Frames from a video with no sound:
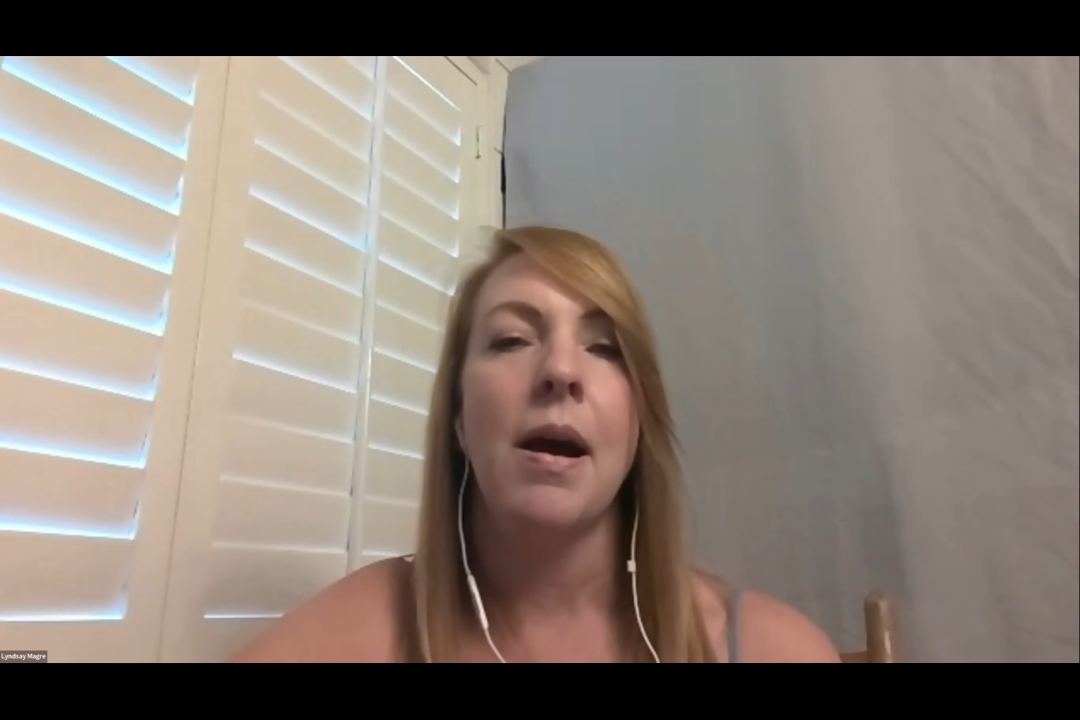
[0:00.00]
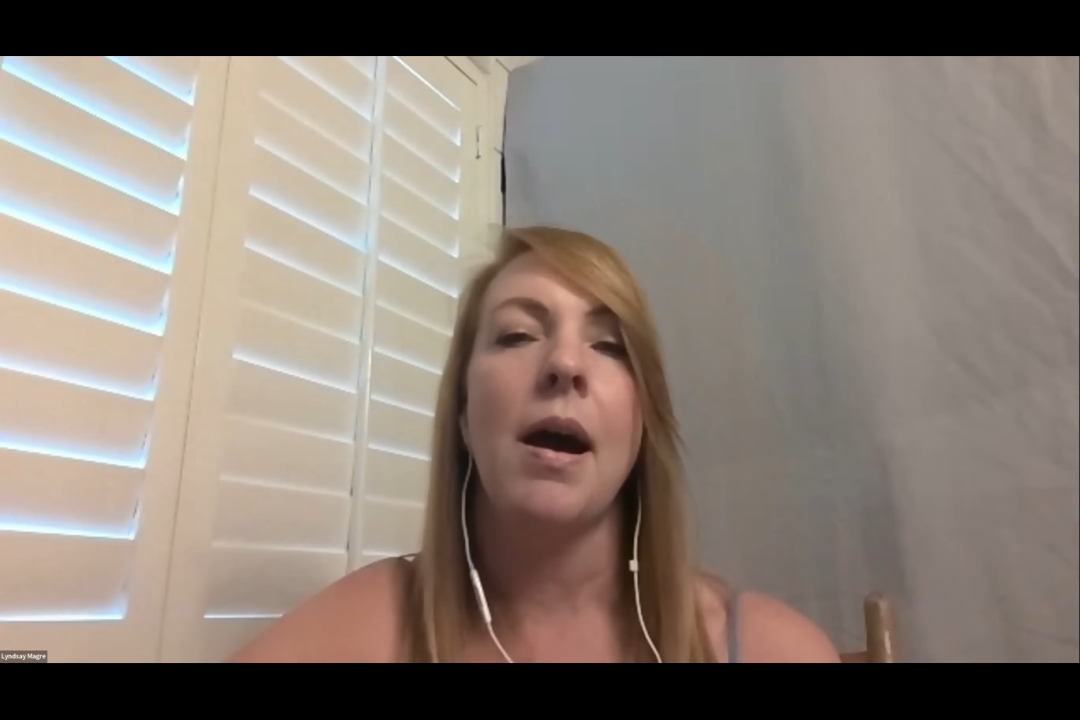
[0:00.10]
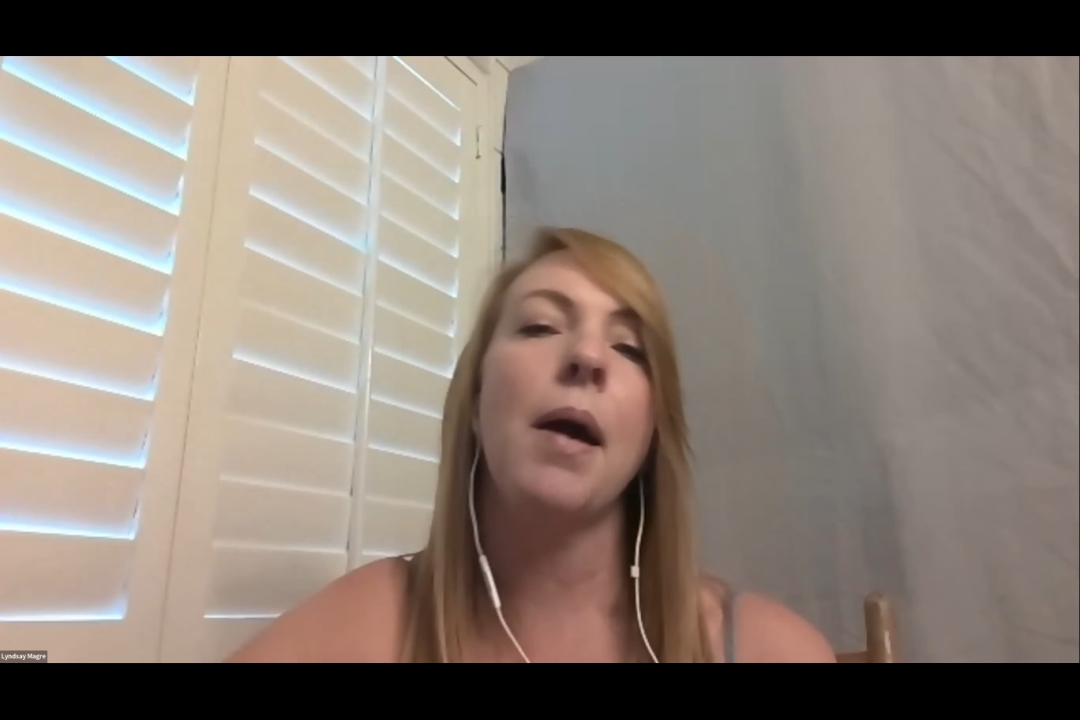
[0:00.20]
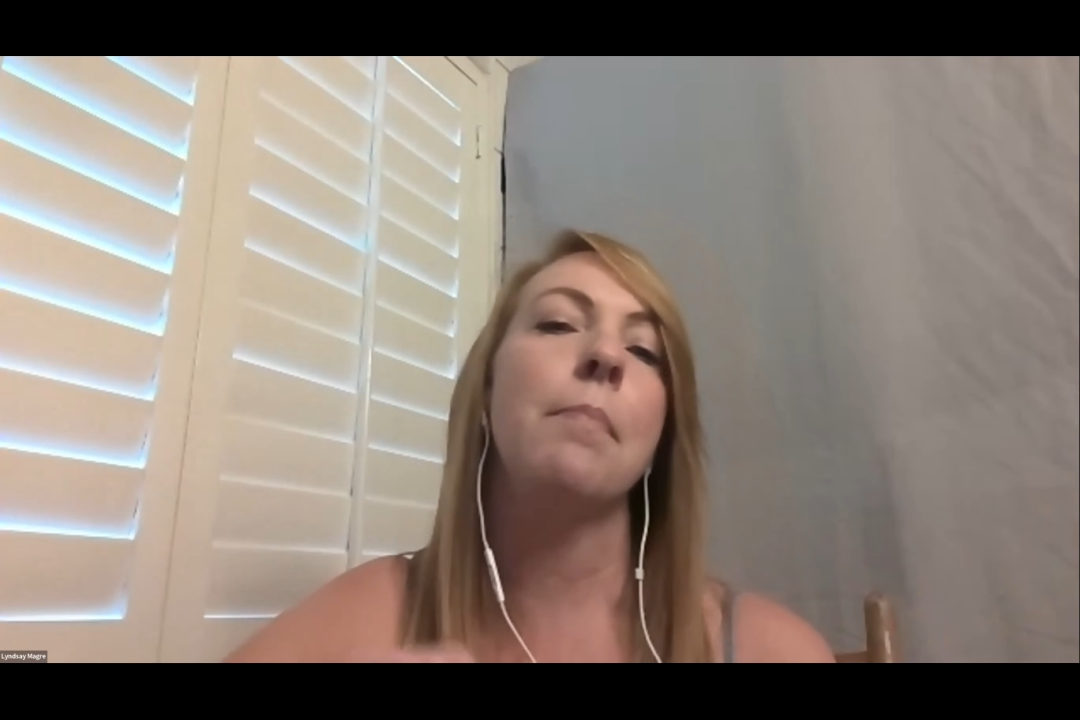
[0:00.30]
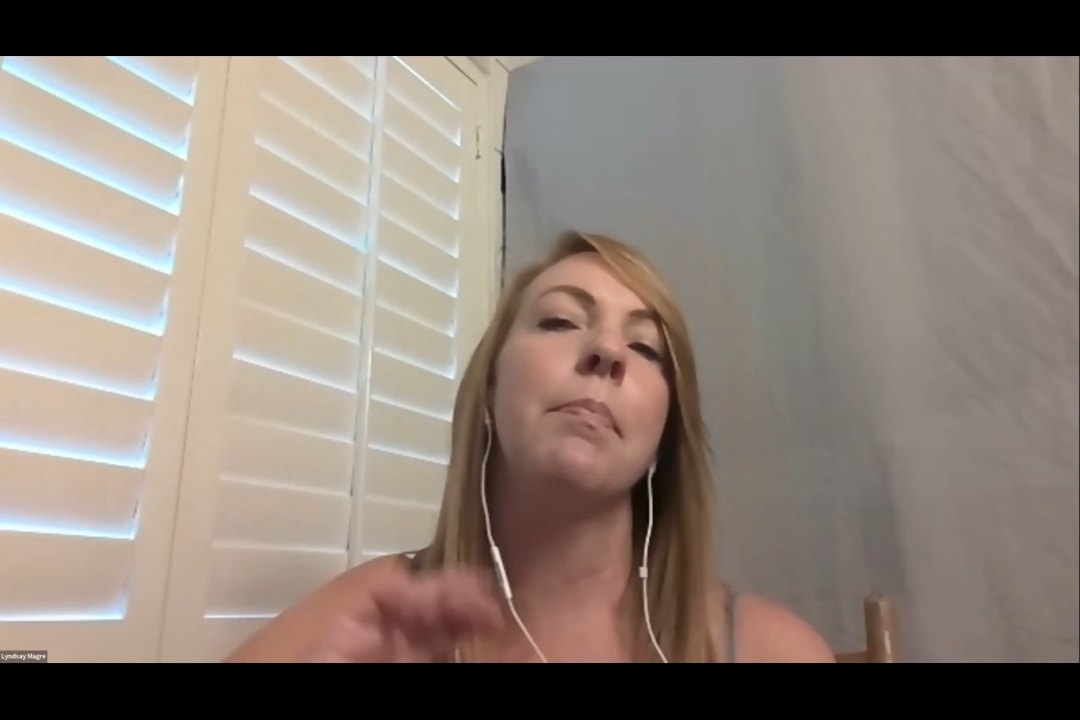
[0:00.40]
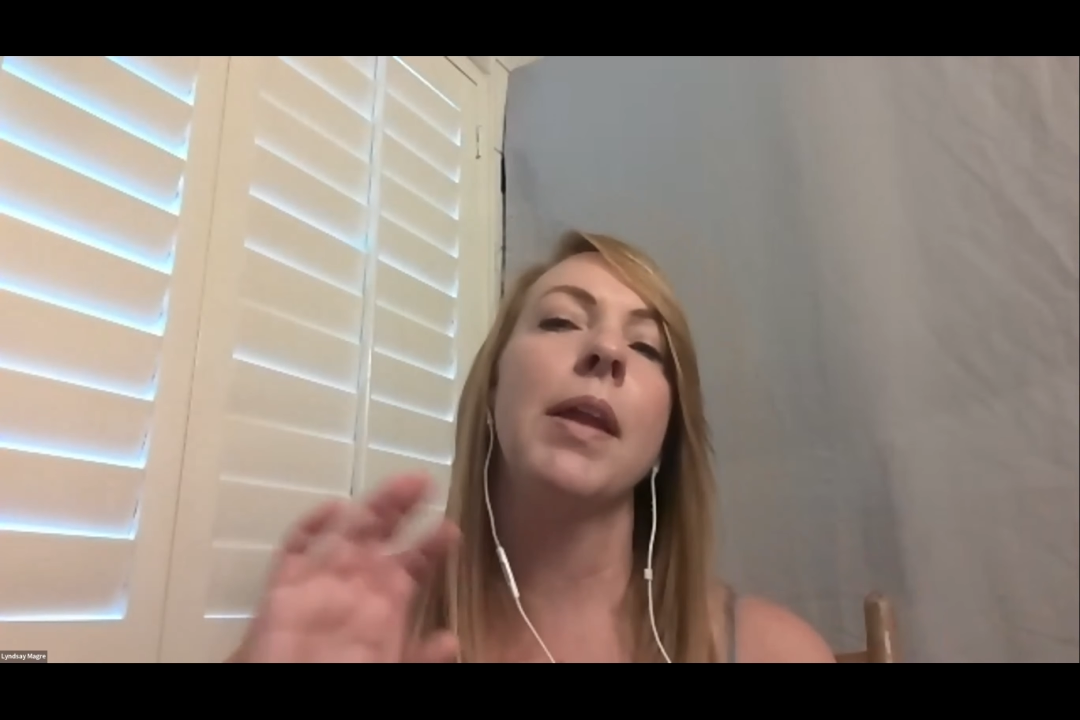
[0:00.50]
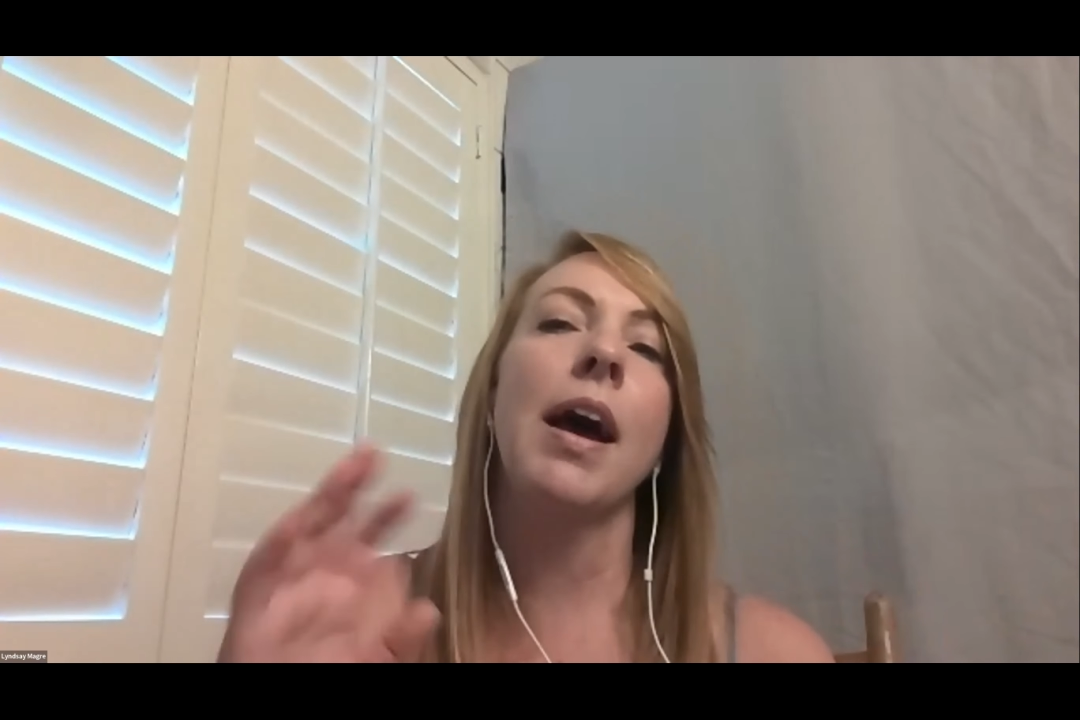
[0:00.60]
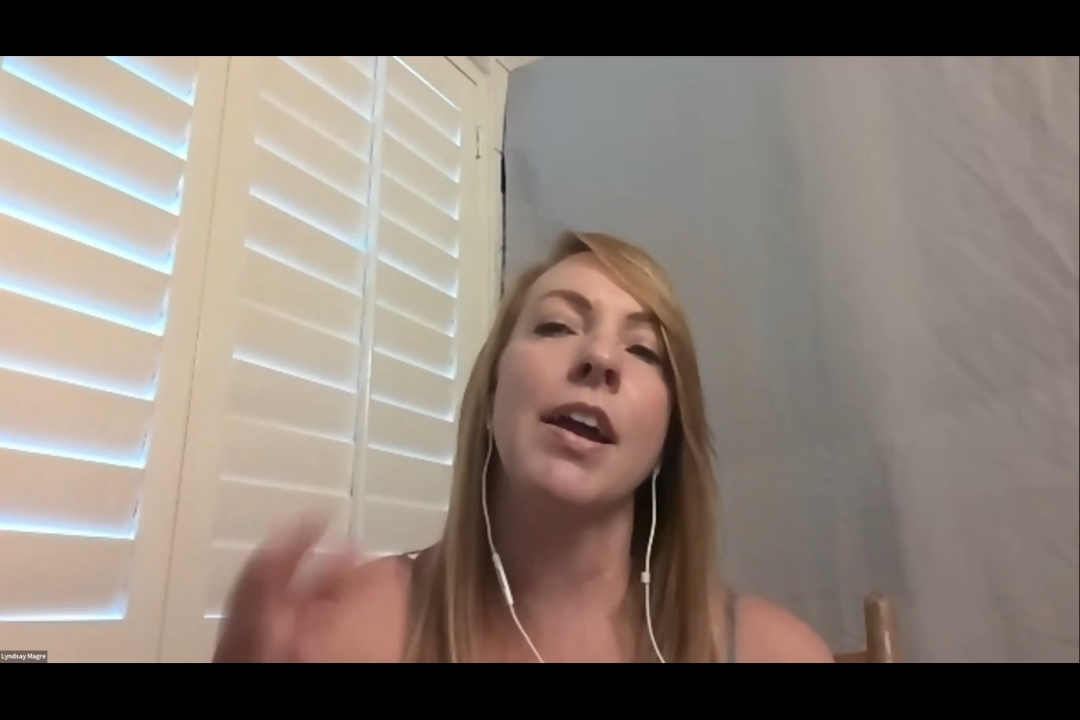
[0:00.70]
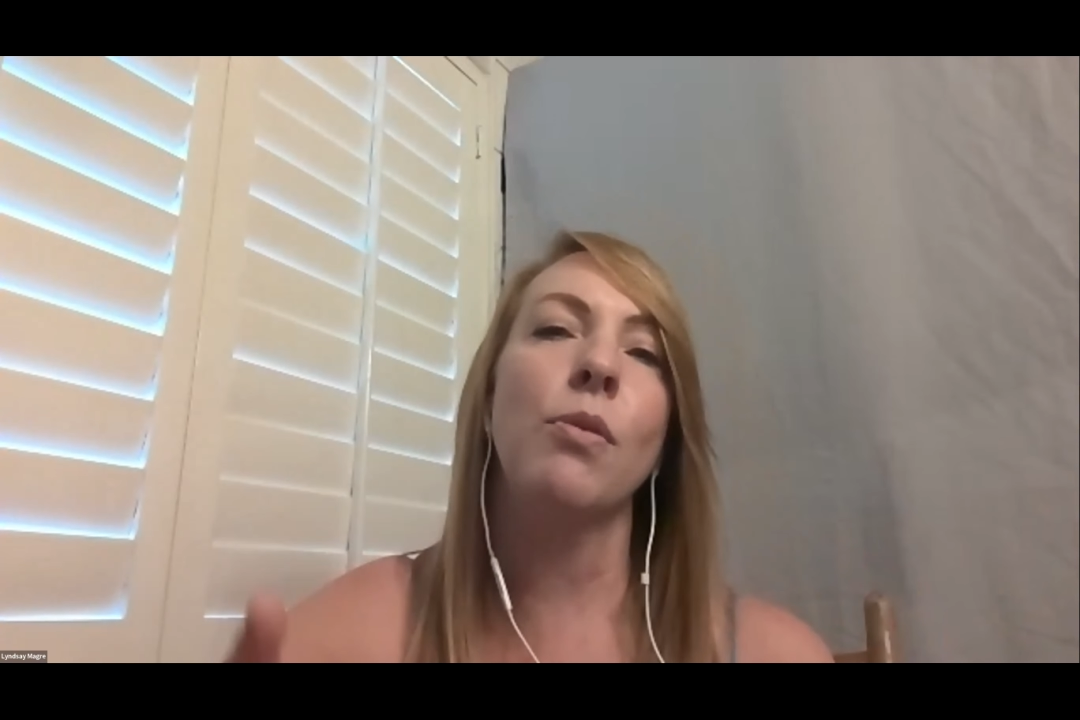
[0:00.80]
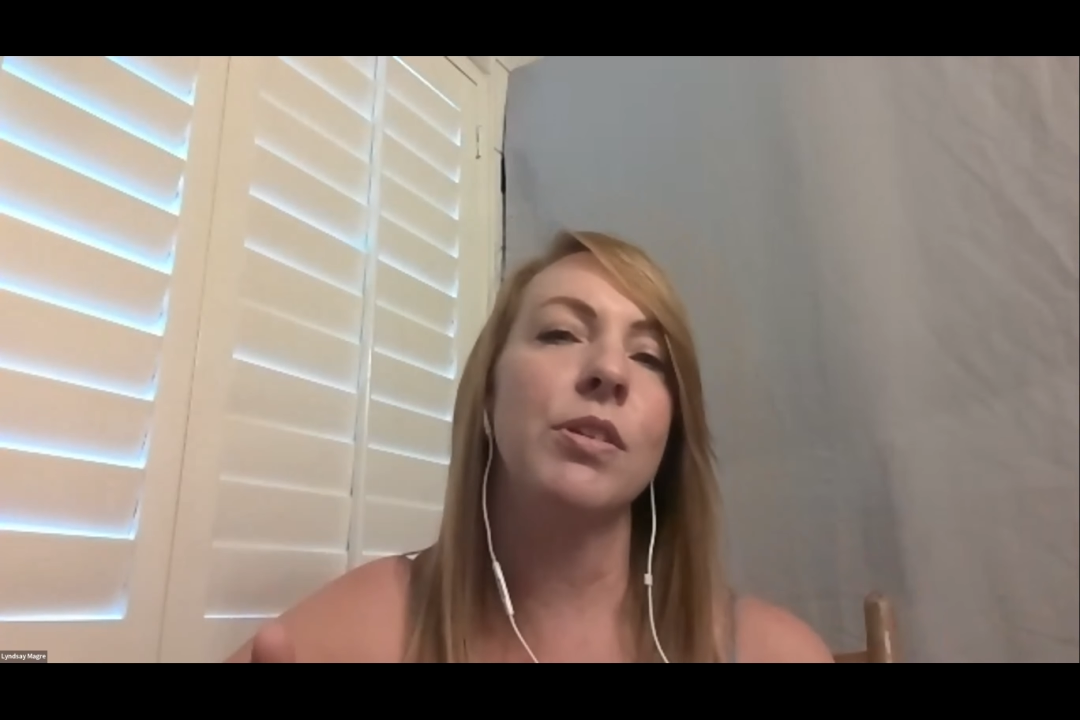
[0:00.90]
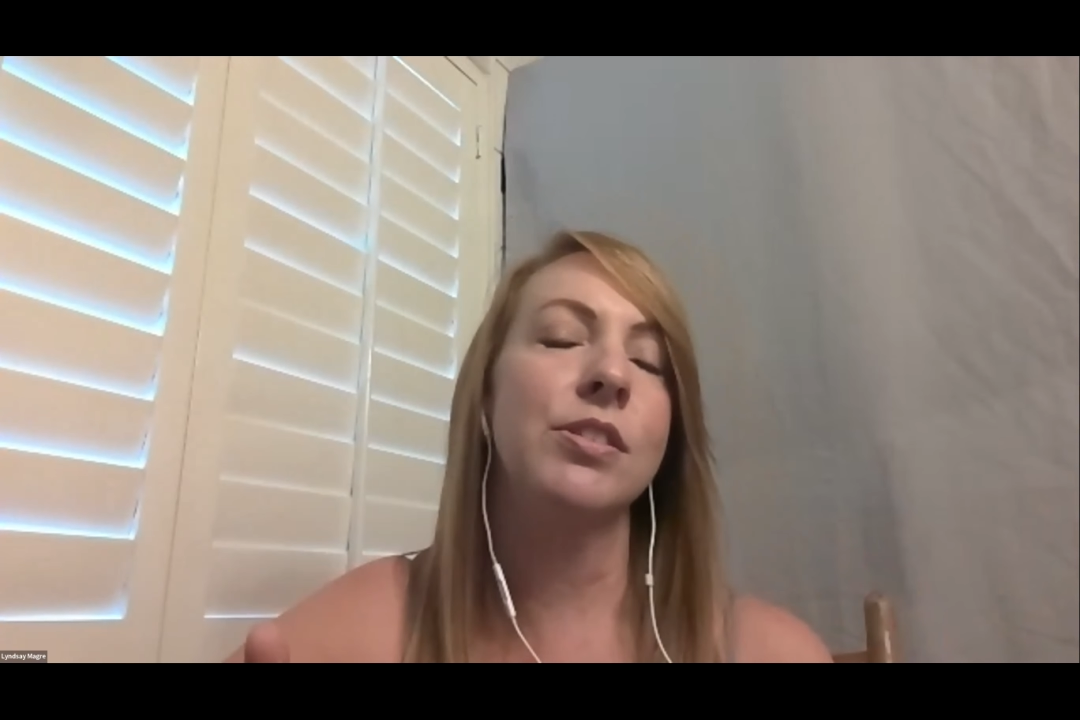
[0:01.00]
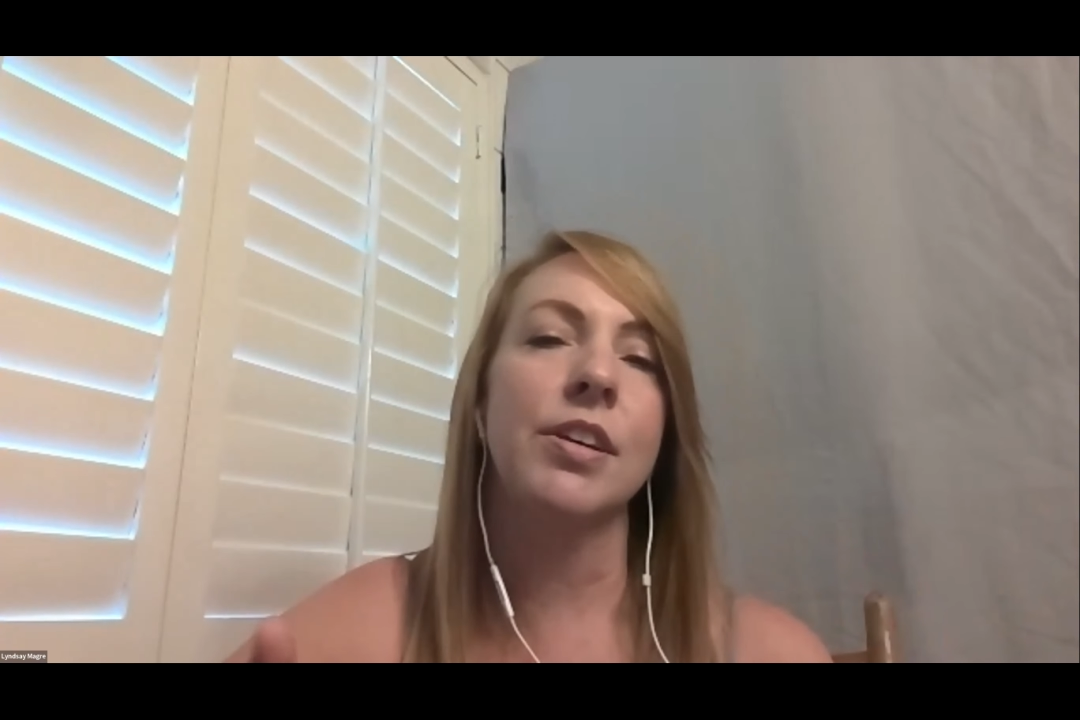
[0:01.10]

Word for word: Um, but I always